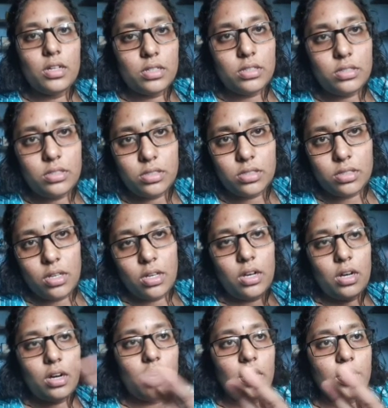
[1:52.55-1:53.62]
is
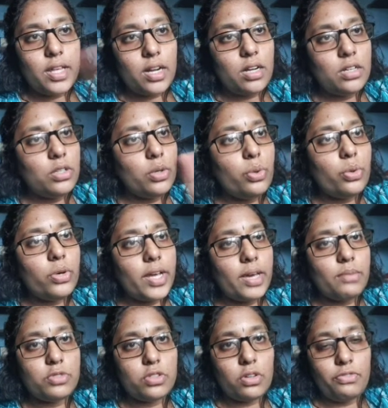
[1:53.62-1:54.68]
there are two
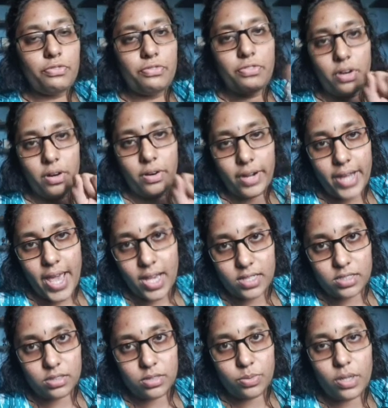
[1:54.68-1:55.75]
types of
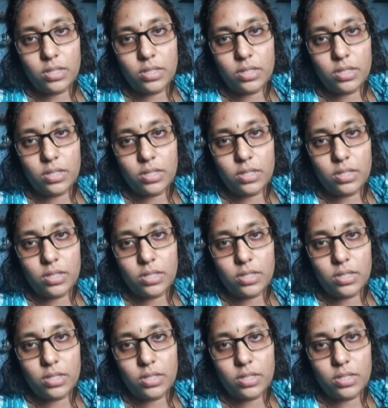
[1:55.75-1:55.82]
reactions.